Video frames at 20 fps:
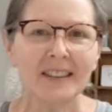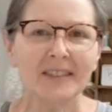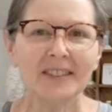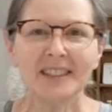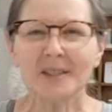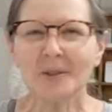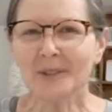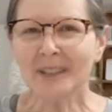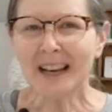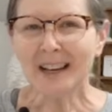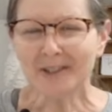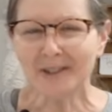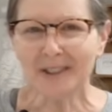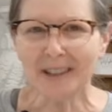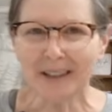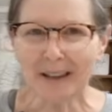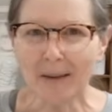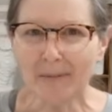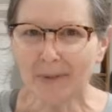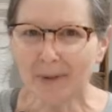This was actually
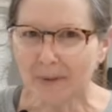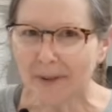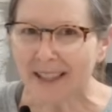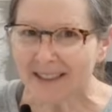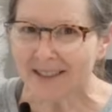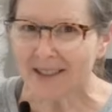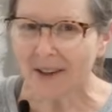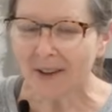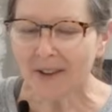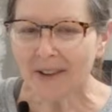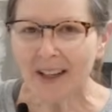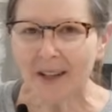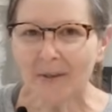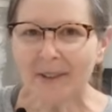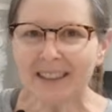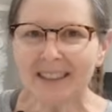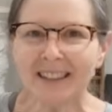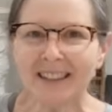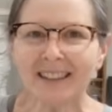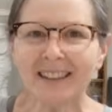a couple of weeks ago that I
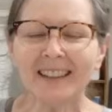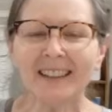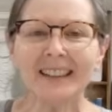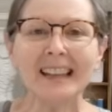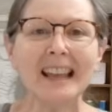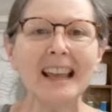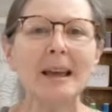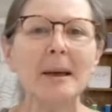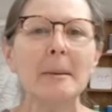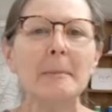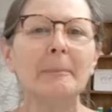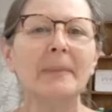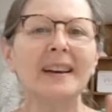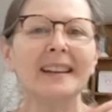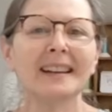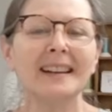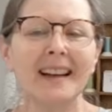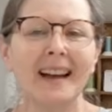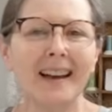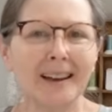went to it,
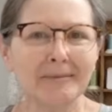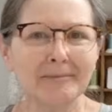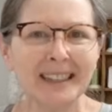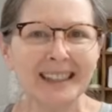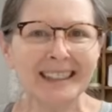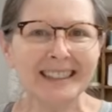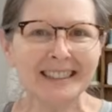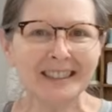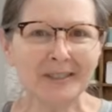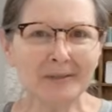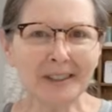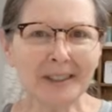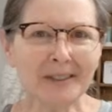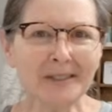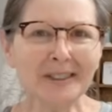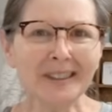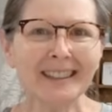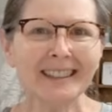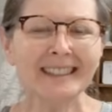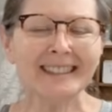but I'm getting to
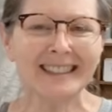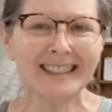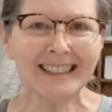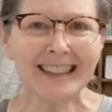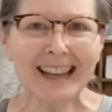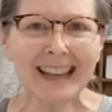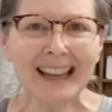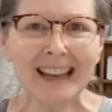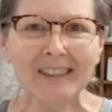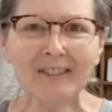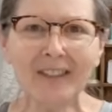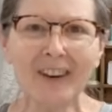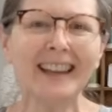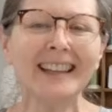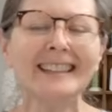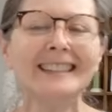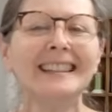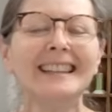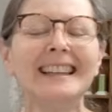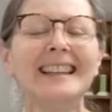record it today
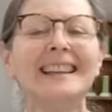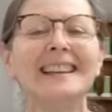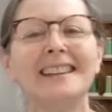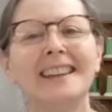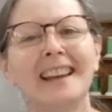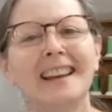finally.